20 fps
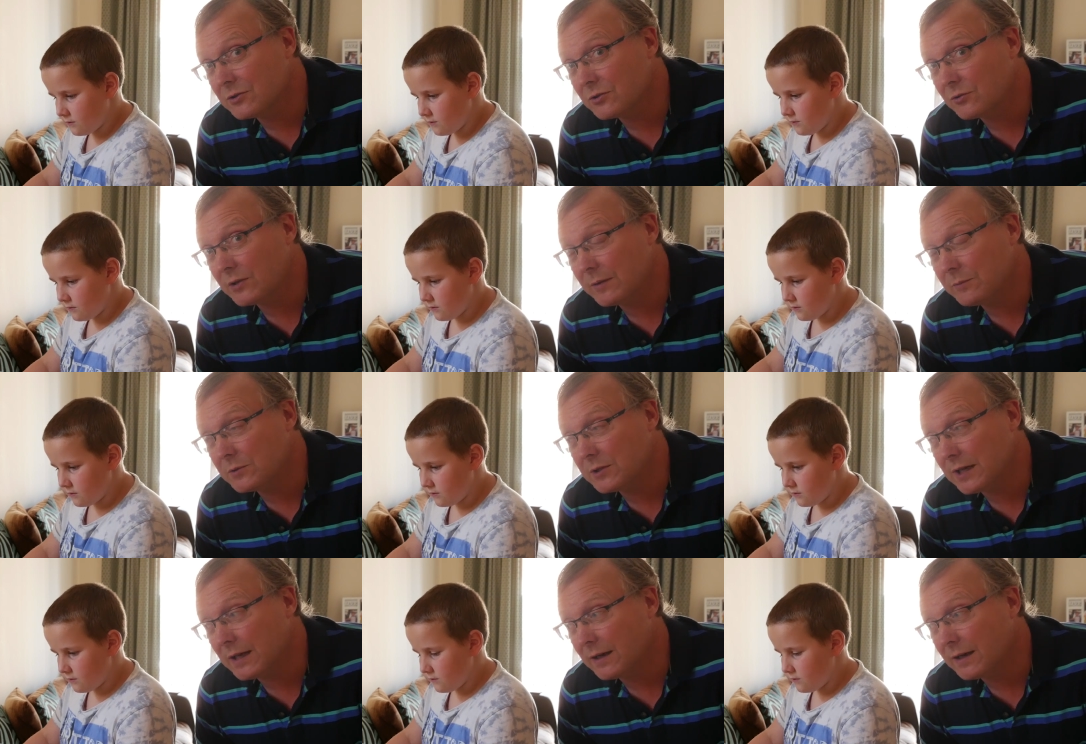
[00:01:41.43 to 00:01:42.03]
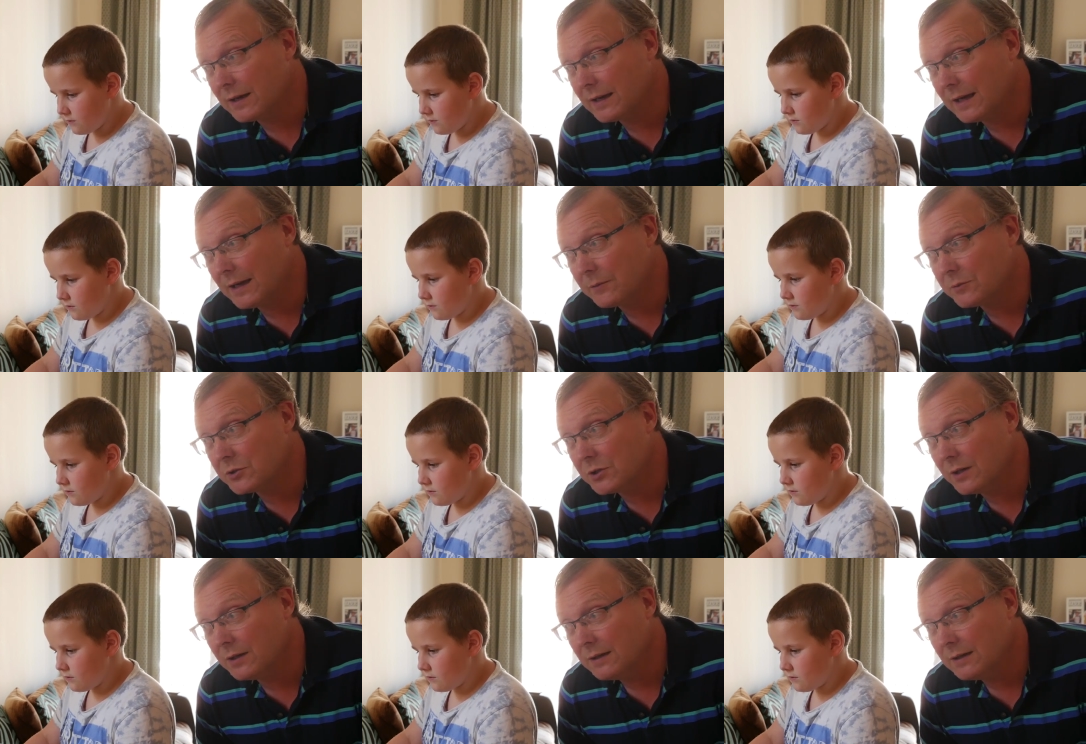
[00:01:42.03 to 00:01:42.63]
Speaker 1: the screen
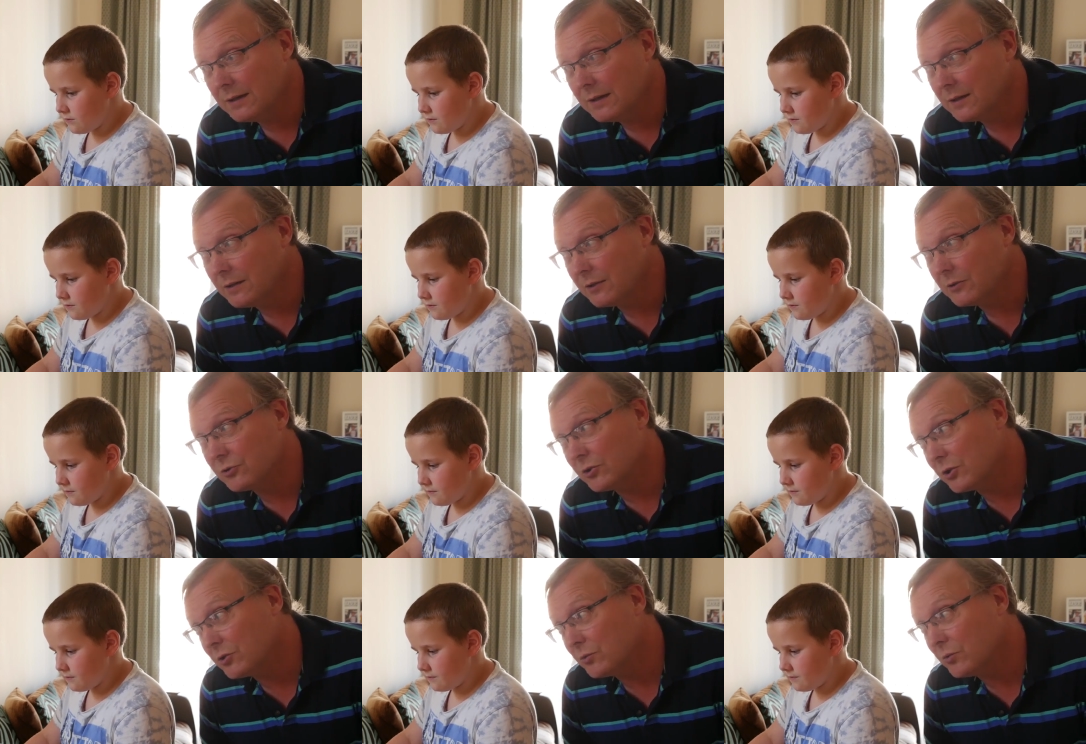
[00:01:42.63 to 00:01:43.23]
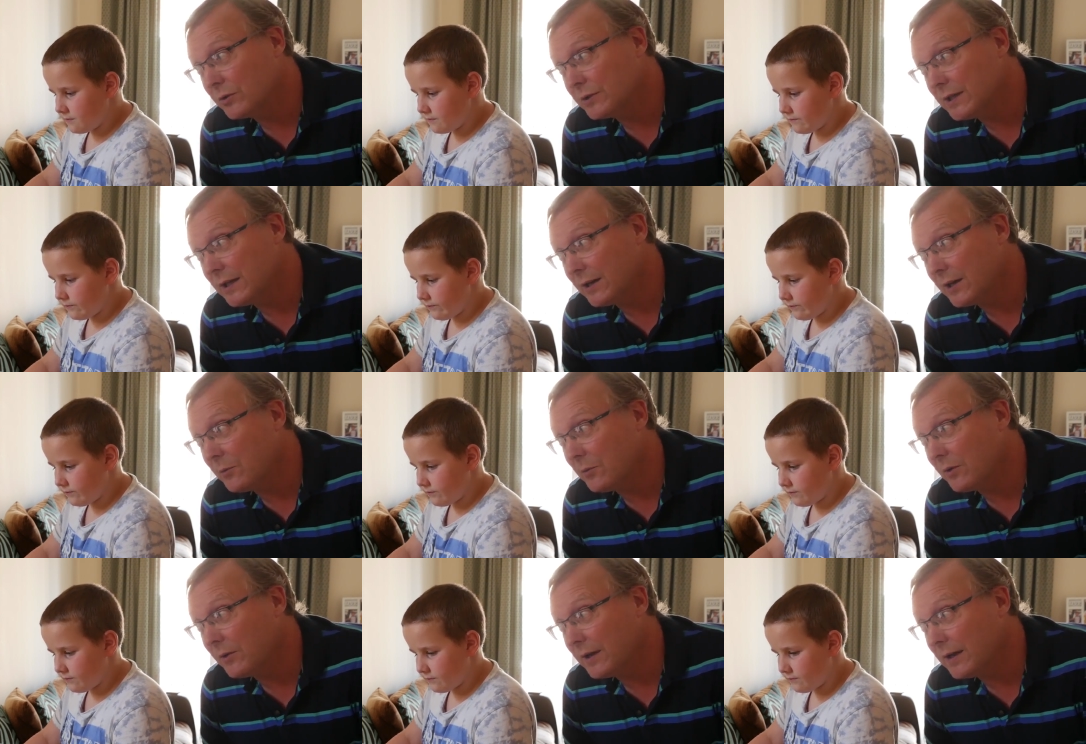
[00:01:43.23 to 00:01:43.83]
capture, and Joshua will tell
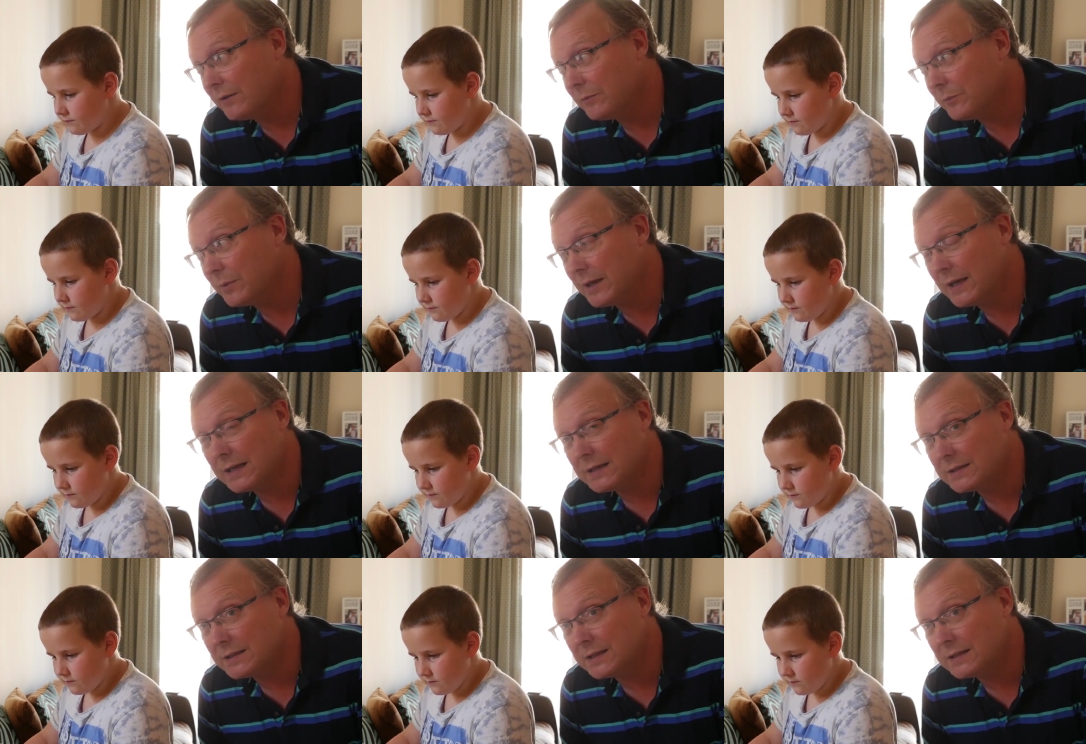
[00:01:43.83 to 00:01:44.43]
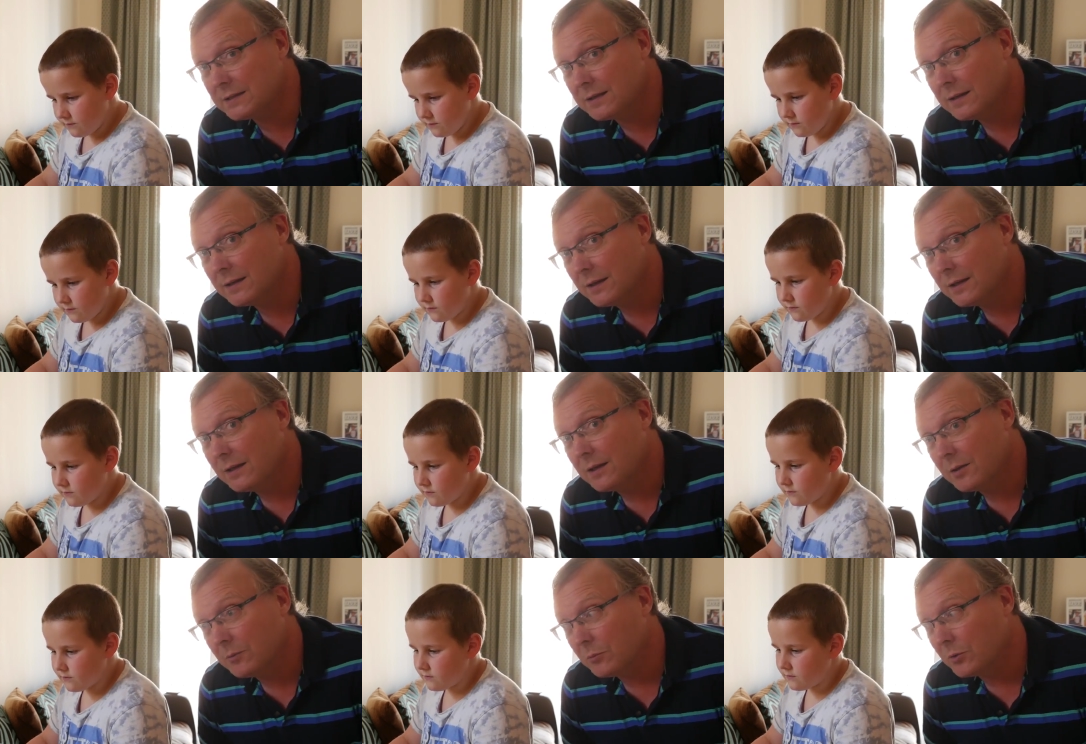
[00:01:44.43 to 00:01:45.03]
you what the FPS is,
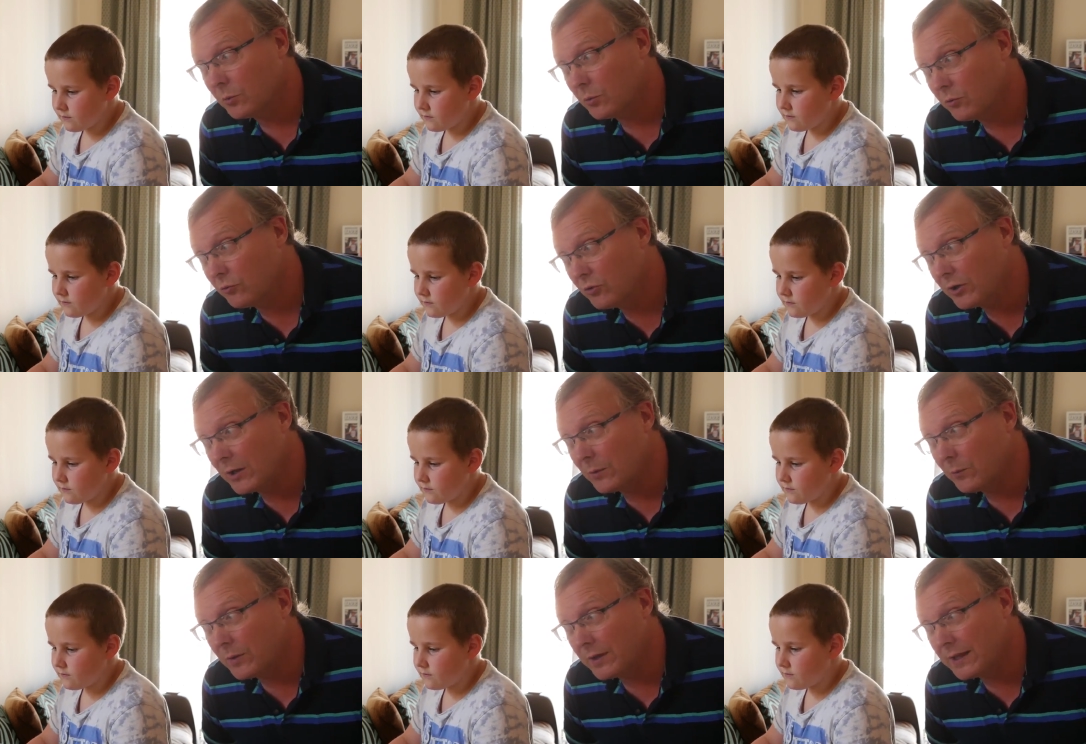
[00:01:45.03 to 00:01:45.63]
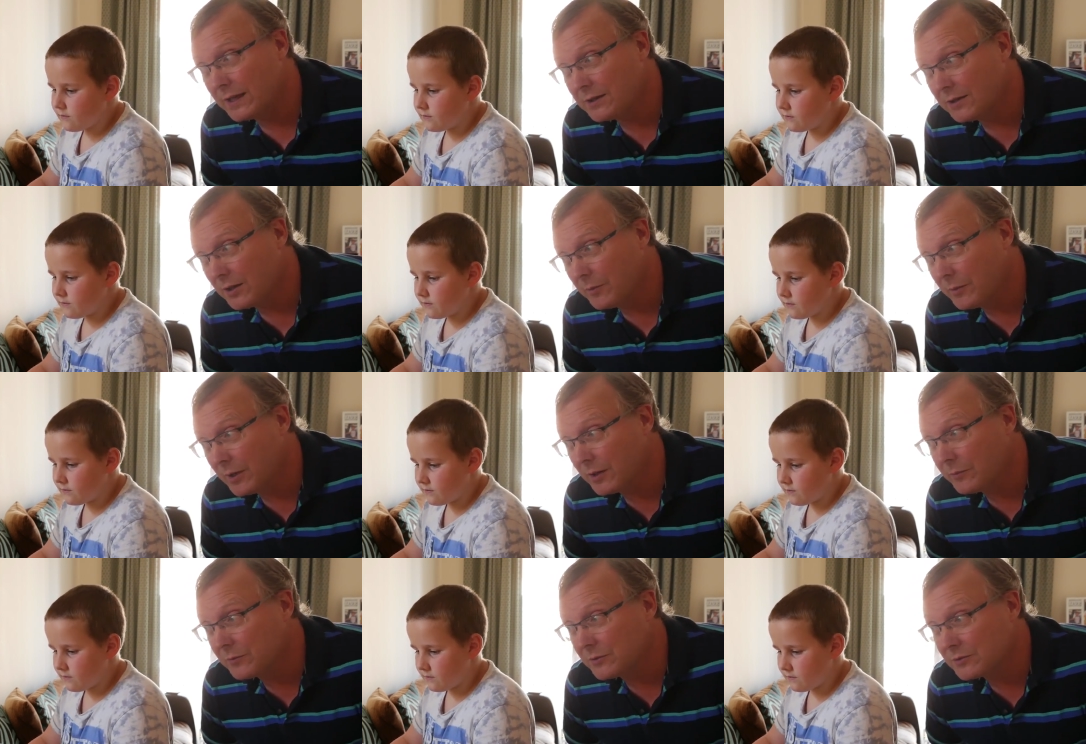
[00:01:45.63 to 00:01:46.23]
but we'll run it with it at the
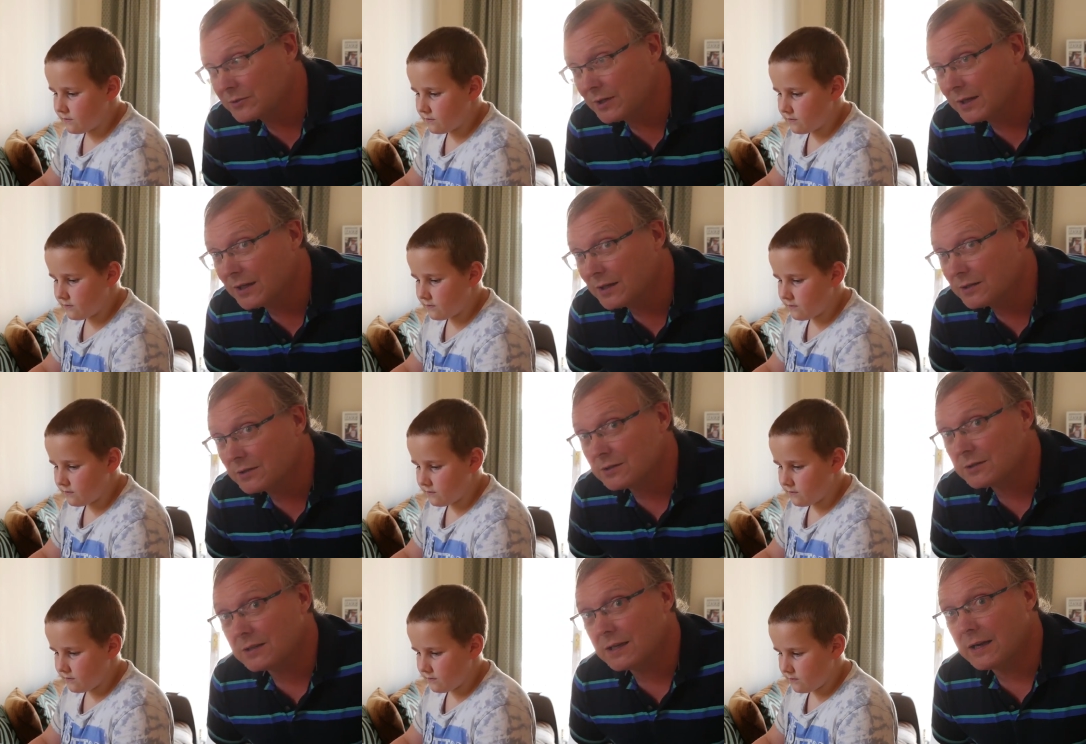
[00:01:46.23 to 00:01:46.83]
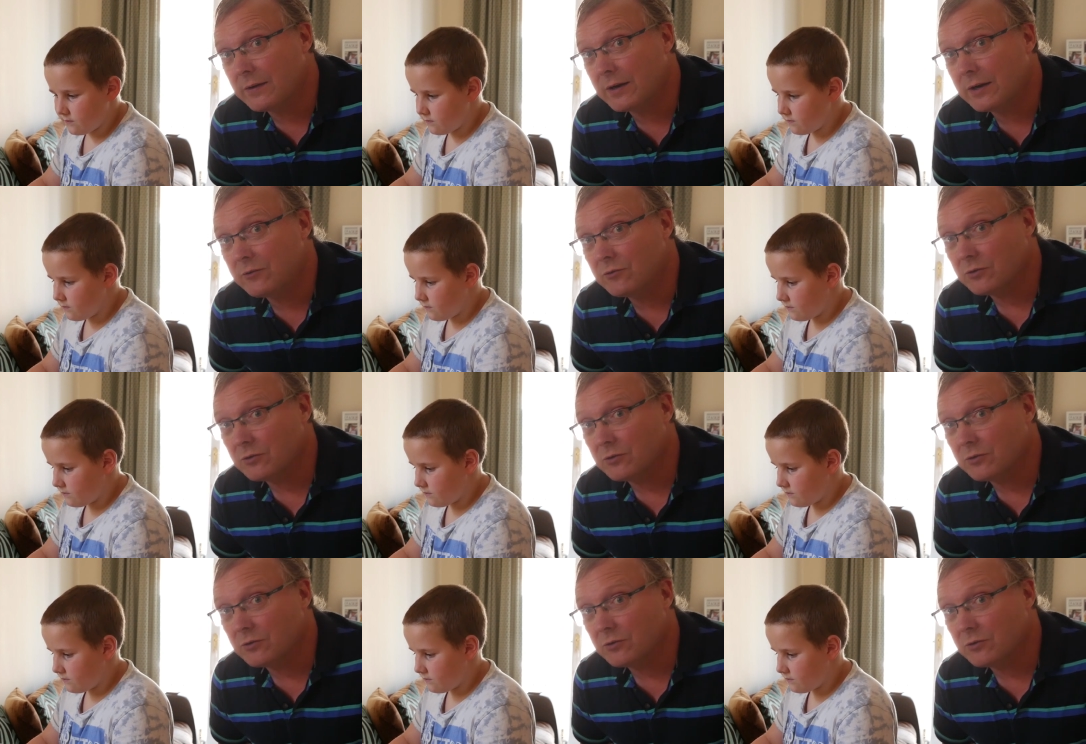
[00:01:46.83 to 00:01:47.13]
moment so you can see how it